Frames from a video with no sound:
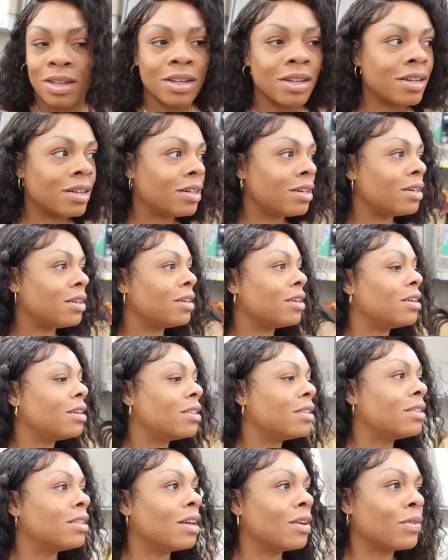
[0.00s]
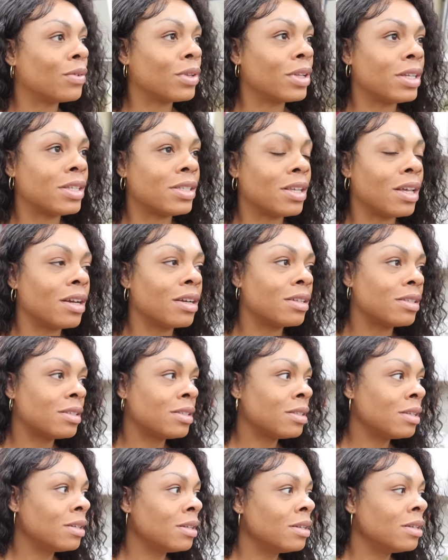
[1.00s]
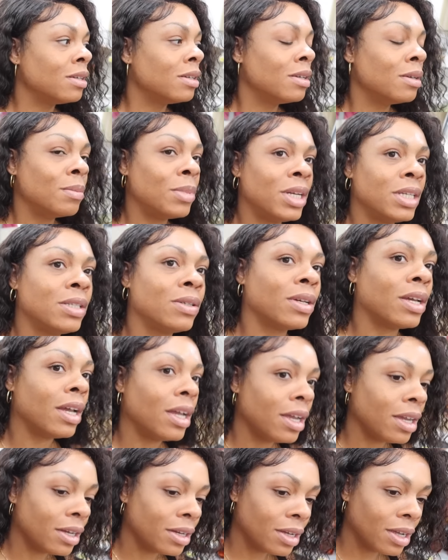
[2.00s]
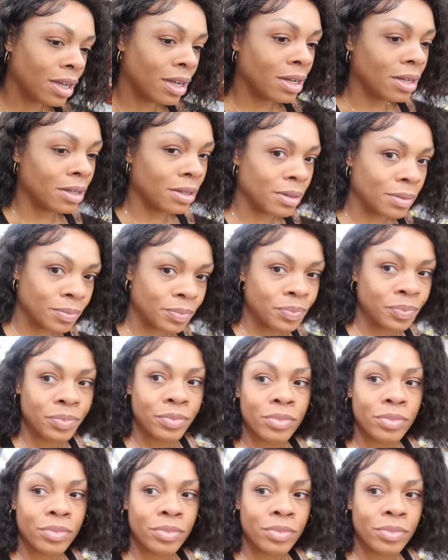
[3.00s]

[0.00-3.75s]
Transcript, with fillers: that really sucks but it's okay. Um,